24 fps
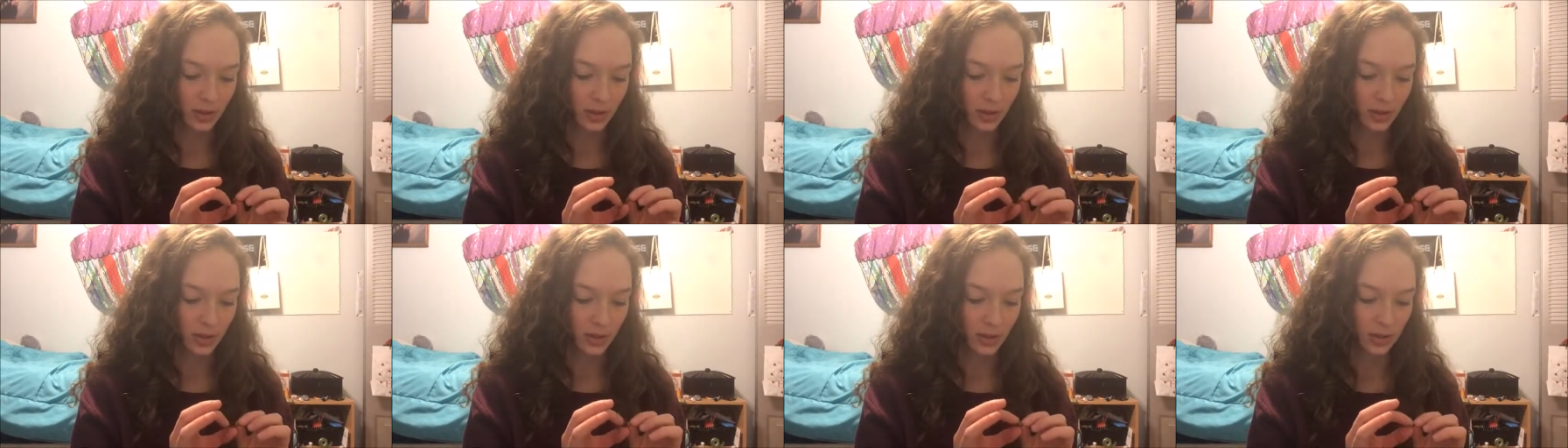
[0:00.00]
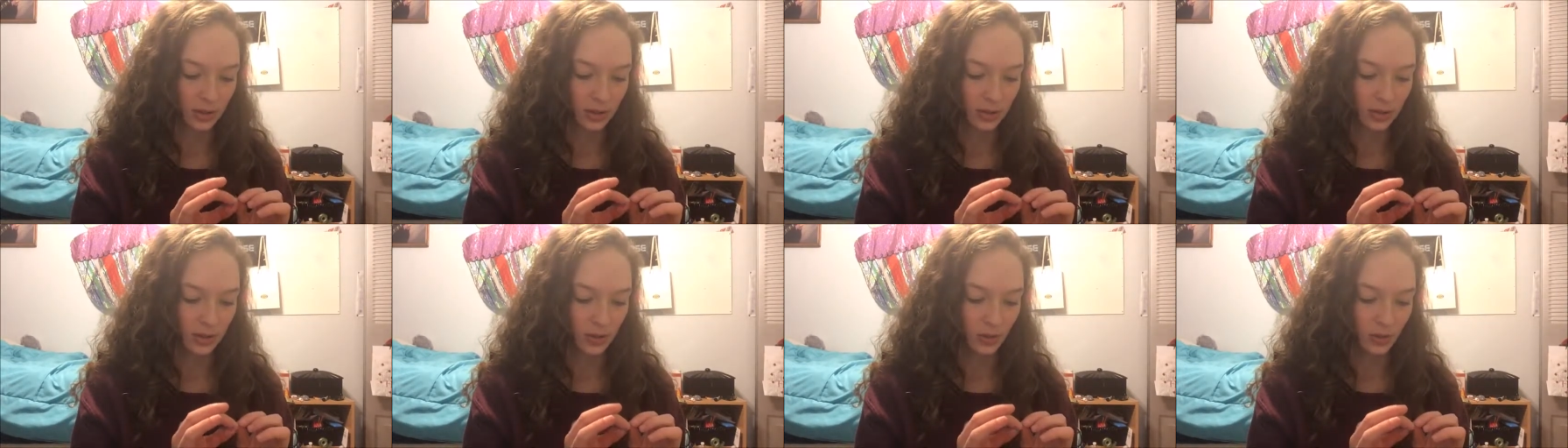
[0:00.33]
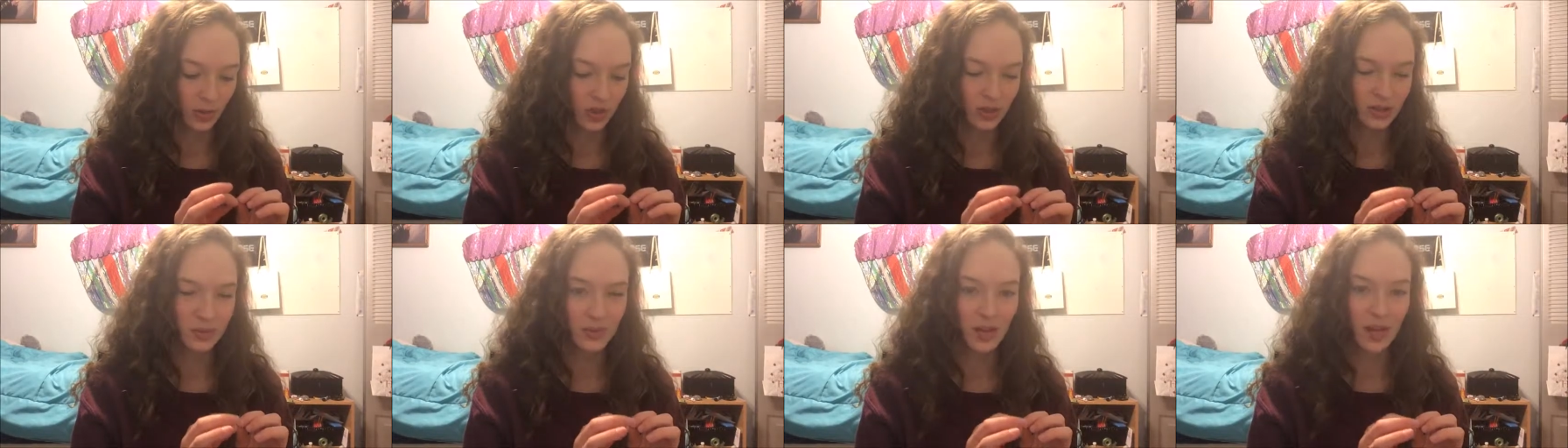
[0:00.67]
And then he's like,
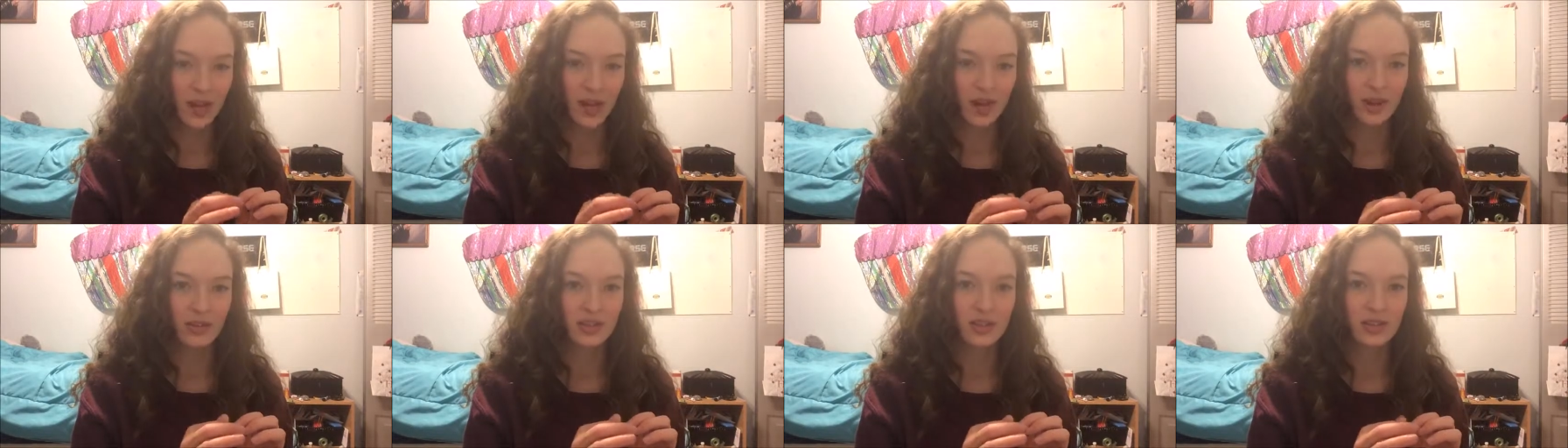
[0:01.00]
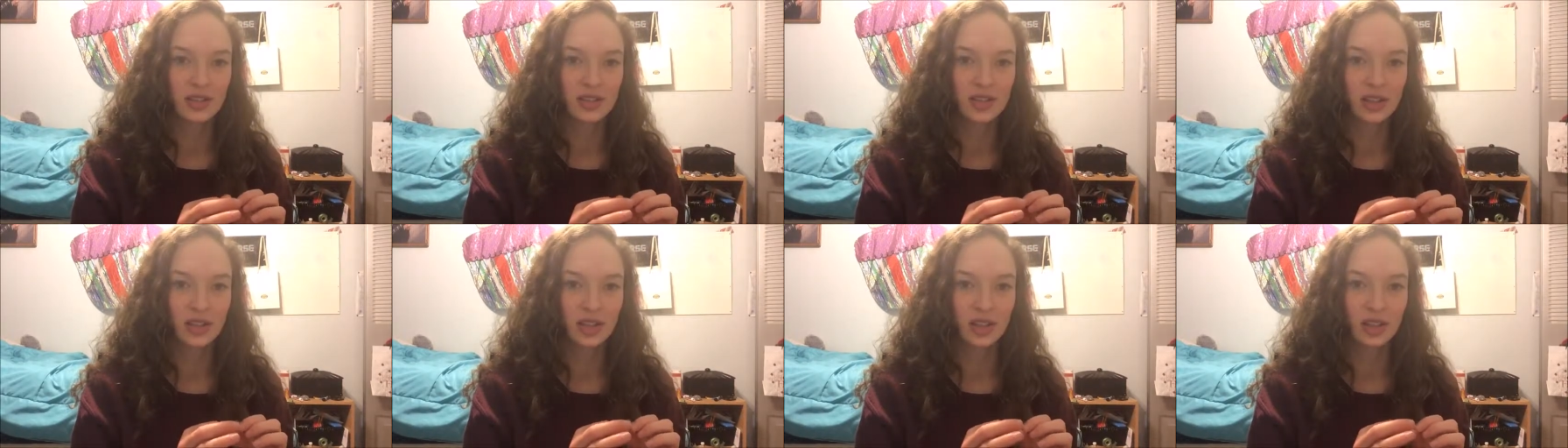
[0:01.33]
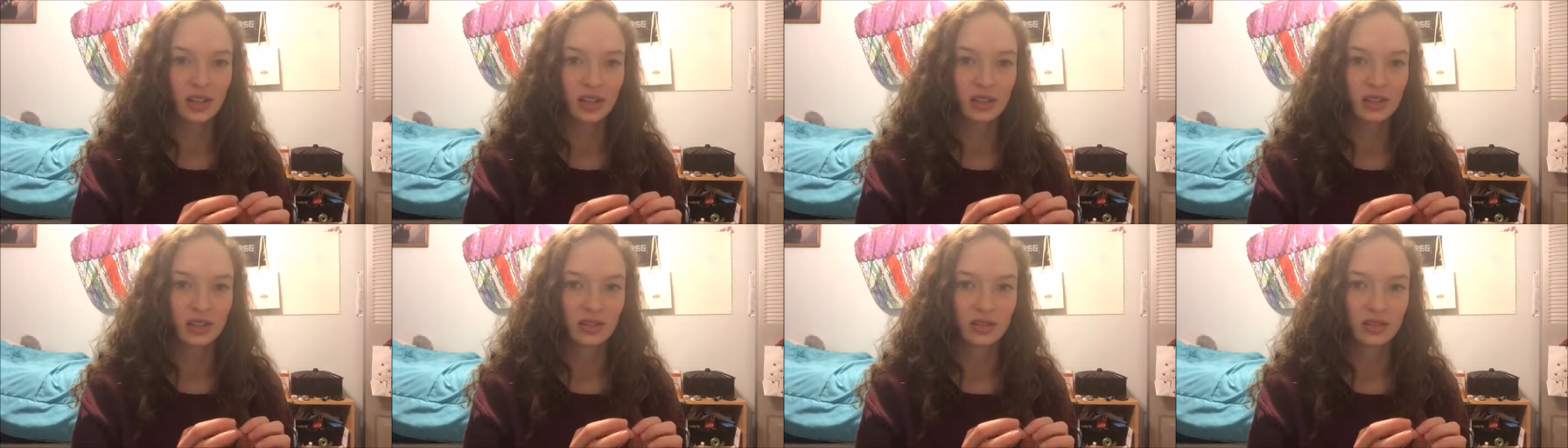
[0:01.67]
why is my hair
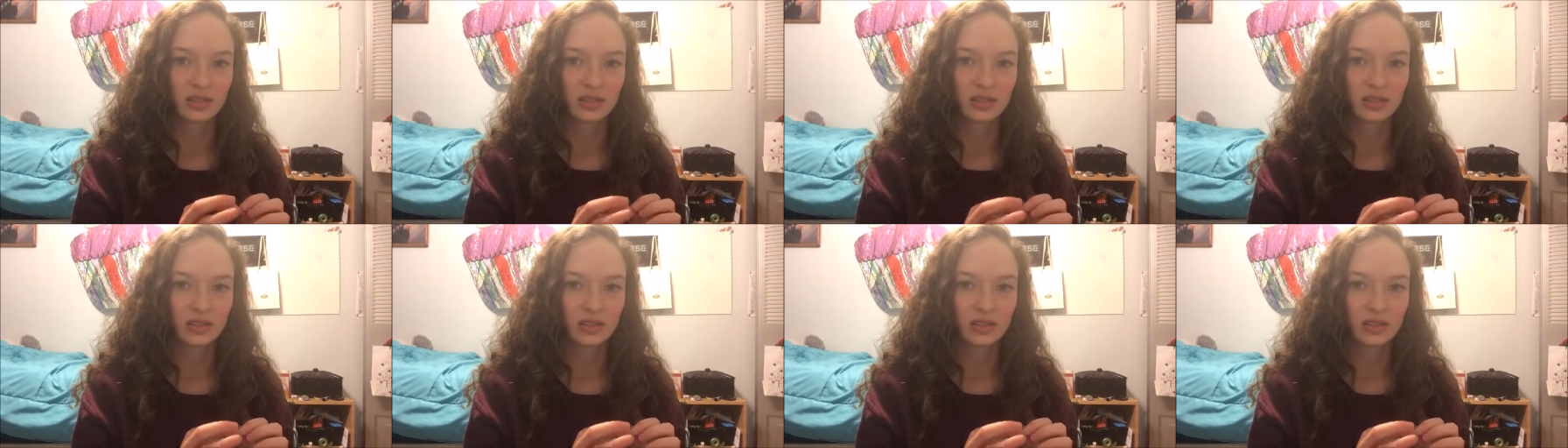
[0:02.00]
sticky?